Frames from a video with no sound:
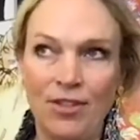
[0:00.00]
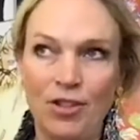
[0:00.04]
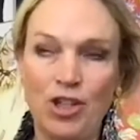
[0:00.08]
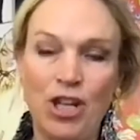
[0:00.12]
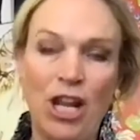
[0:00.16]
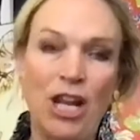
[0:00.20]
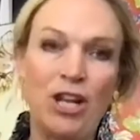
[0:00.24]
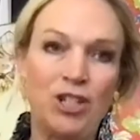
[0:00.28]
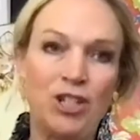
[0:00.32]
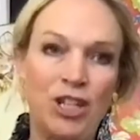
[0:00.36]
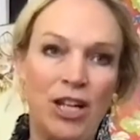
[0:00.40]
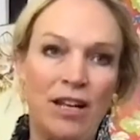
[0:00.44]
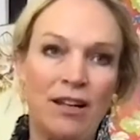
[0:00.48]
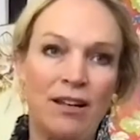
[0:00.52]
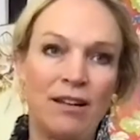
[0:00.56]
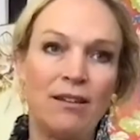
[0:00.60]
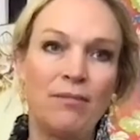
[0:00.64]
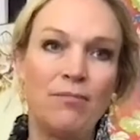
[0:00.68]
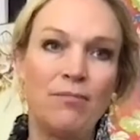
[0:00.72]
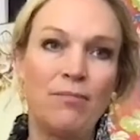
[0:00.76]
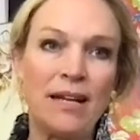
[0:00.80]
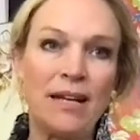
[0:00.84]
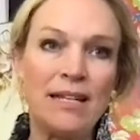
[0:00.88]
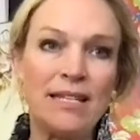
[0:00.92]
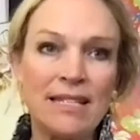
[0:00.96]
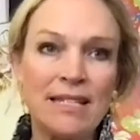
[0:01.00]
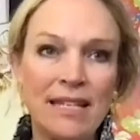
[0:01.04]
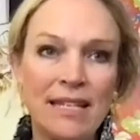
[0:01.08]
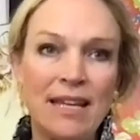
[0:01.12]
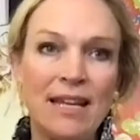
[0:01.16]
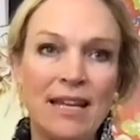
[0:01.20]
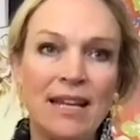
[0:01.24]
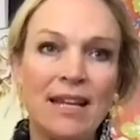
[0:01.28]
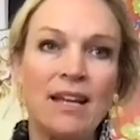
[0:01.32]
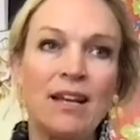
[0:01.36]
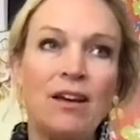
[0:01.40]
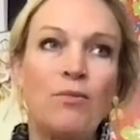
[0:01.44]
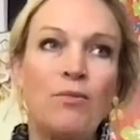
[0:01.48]
changing, by
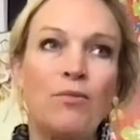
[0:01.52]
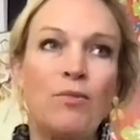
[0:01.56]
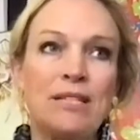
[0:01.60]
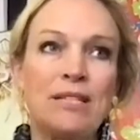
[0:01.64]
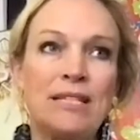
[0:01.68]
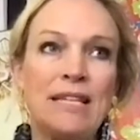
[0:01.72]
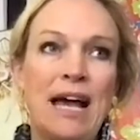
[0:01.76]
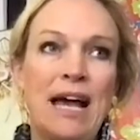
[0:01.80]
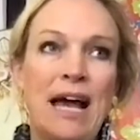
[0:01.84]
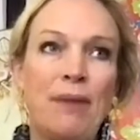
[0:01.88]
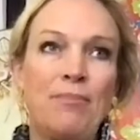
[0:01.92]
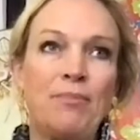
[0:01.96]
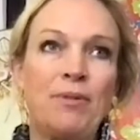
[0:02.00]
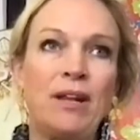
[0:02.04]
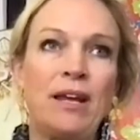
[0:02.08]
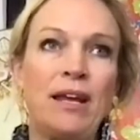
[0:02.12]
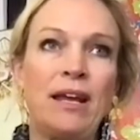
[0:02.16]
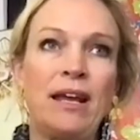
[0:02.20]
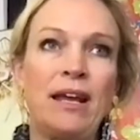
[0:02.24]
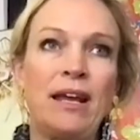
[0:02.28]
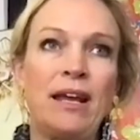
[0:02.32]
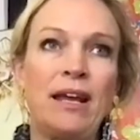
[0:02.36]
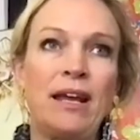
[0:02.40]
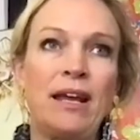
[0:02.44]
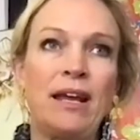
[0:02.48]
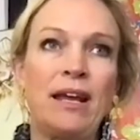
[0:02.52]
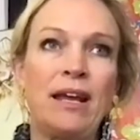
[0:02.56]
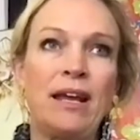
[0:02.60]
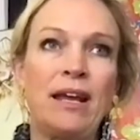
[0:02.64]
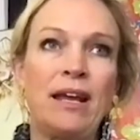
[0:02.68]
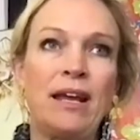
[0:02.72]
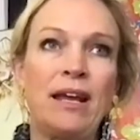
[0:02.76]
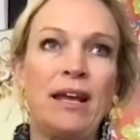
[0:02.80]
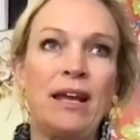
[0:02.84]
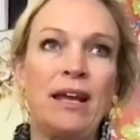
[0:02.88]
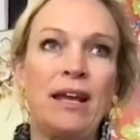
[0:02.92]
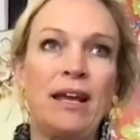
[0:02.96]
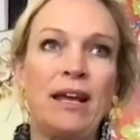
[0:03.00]
seeing what's happening and by
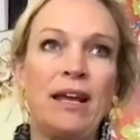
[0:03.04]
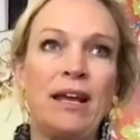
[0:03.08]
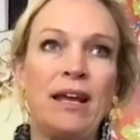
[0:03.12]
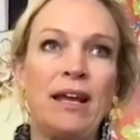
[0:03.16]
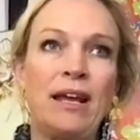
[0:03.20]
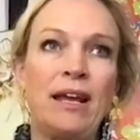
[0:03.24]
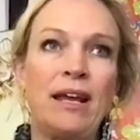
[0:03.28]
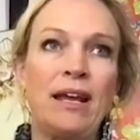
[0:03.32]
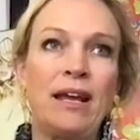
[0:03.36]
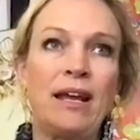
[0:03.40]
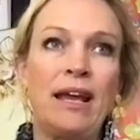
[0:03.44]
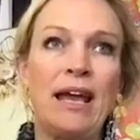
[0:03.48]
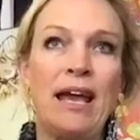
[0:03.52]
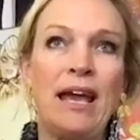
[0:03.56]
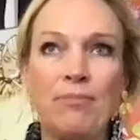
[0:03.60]
changing with